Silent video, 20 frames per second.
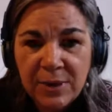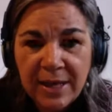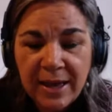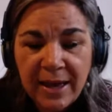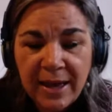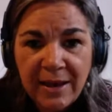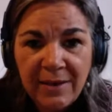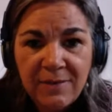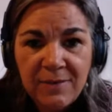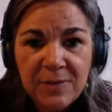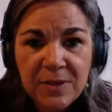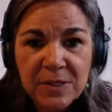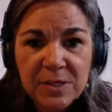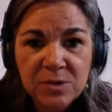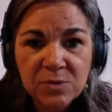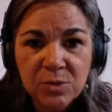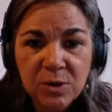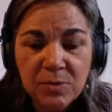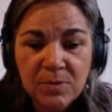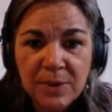have
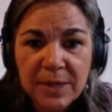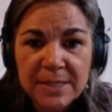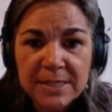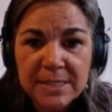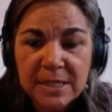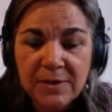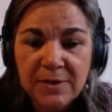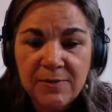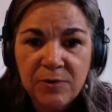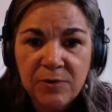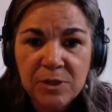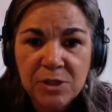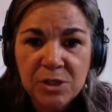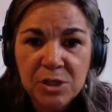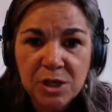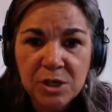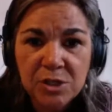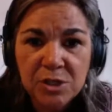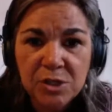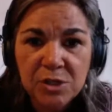these robust
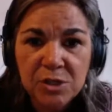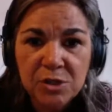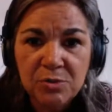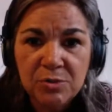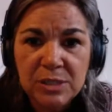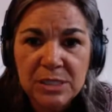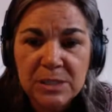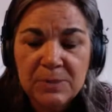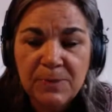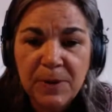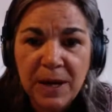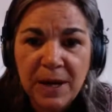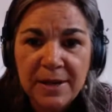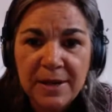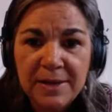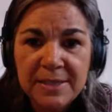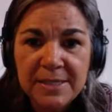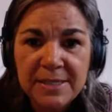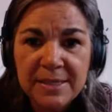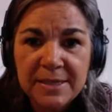infrastructure to
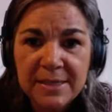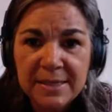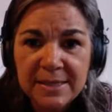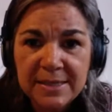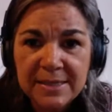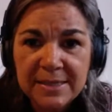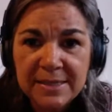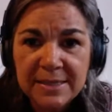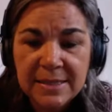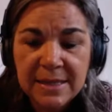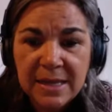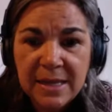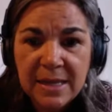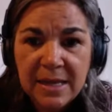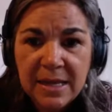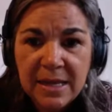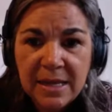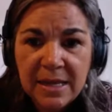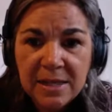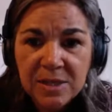respond to this
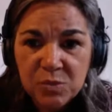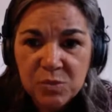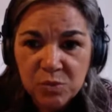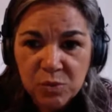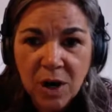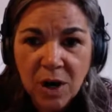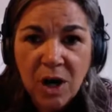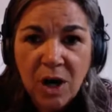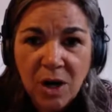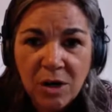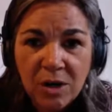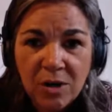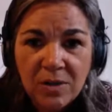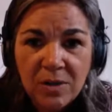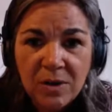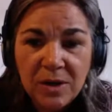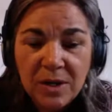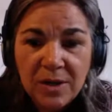is wrong.